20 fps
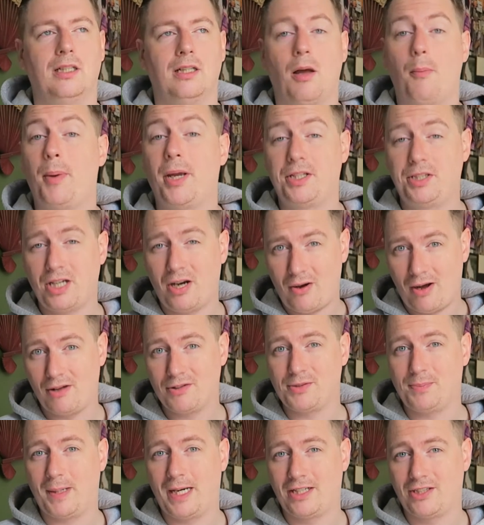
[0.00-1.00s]
A big shout out
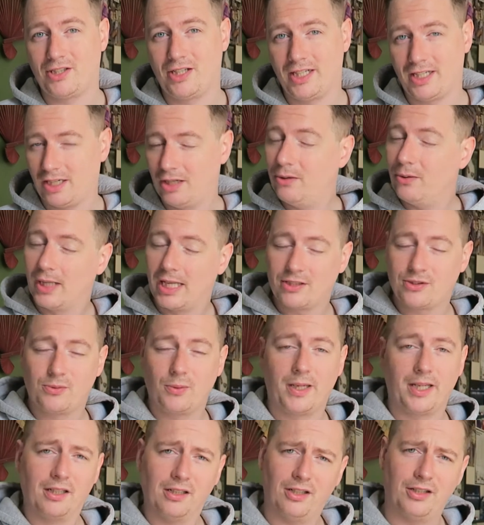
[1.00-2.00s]
to Patrick, who last
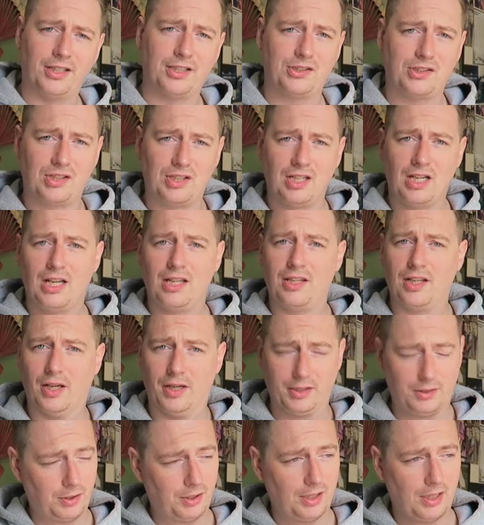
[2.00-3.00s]
week noticed
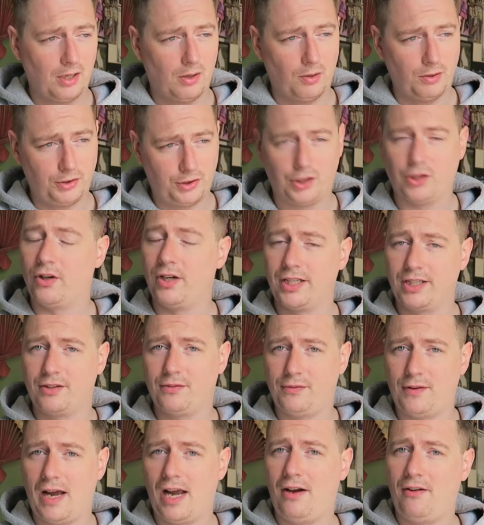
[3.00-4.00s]
that during the
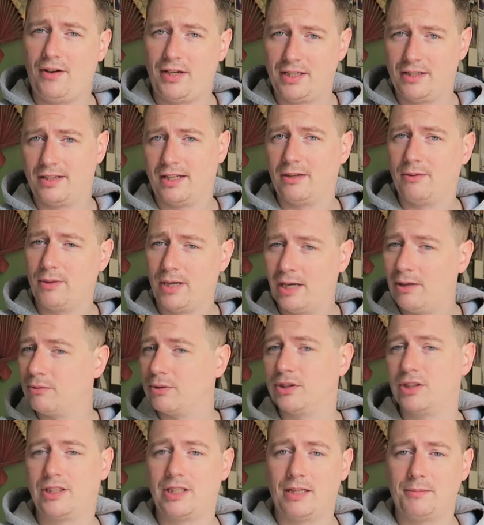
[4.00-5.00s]
firing thing, when I
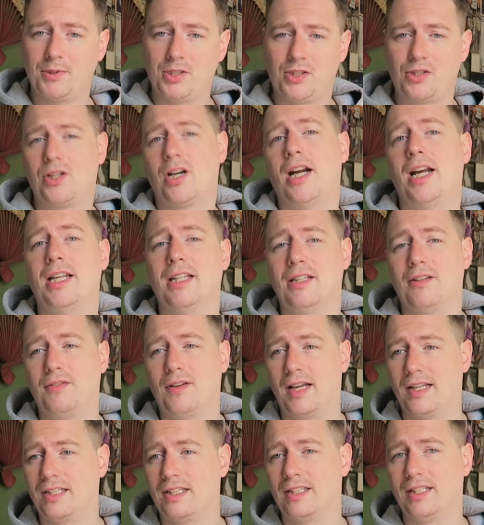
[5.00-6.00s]
was demonstrating the
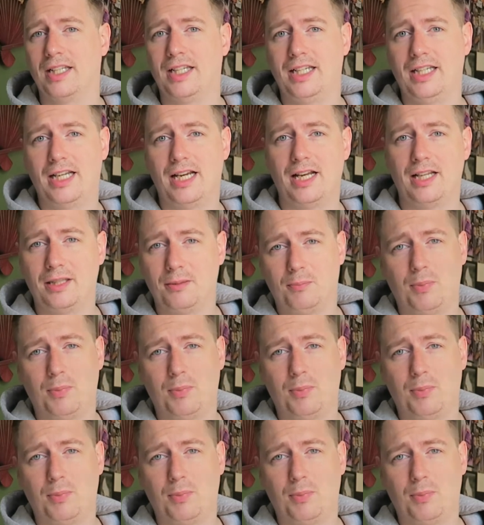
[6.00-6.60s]
fact that the